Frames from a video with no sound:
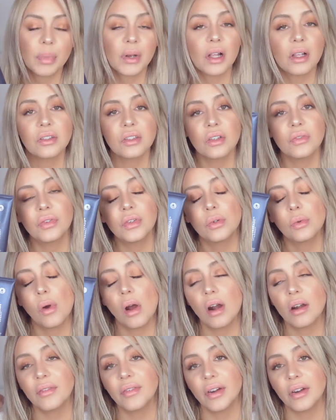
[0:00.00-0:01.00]
but also if you
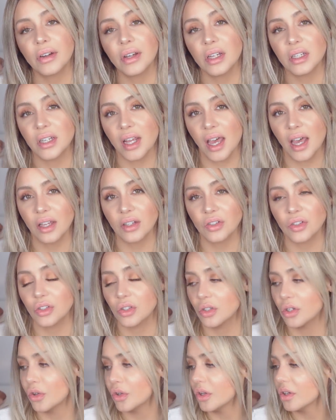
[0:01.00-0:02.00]
are very
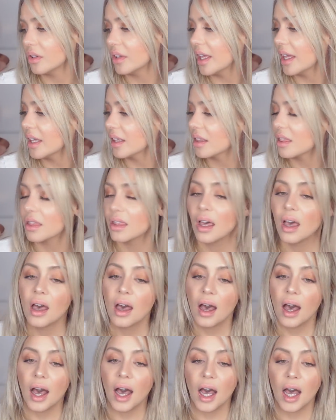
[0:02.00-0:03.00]
attached to your length,
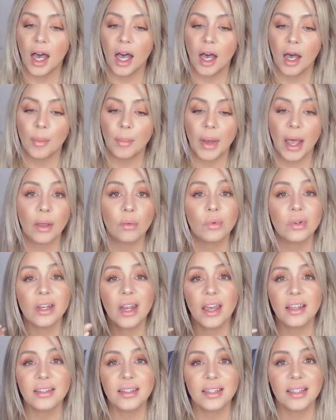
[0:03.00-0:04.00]
I wouldn't
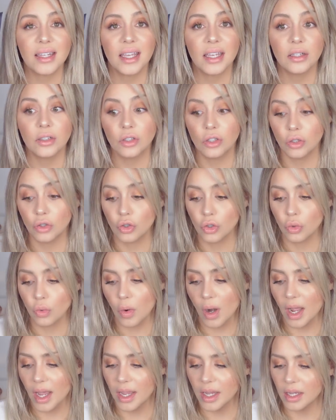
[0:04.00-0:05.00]
hesitate to
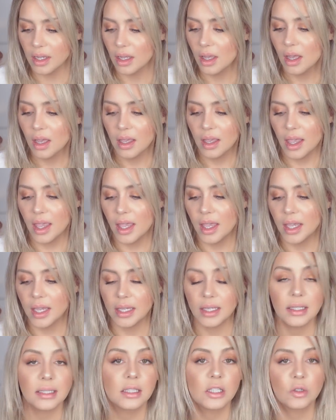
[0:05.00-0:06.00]
try
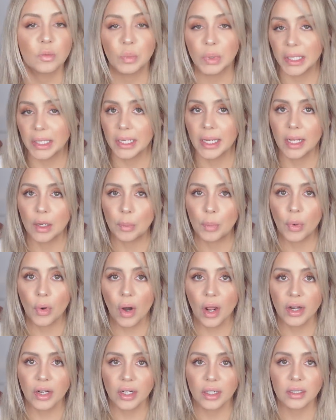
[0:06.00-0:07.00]
a split end
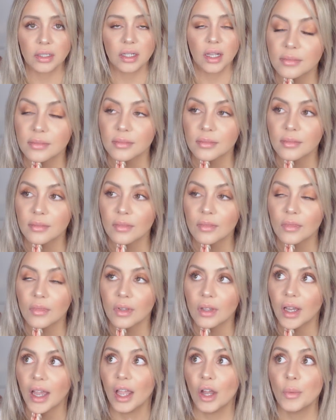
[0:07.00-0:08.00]
product.
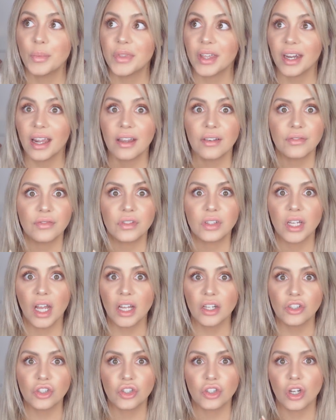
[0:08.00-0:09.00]
I hope that I have
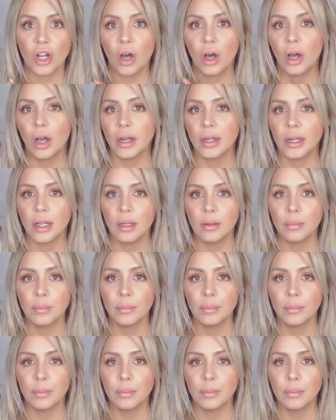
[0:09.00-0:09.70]
touched on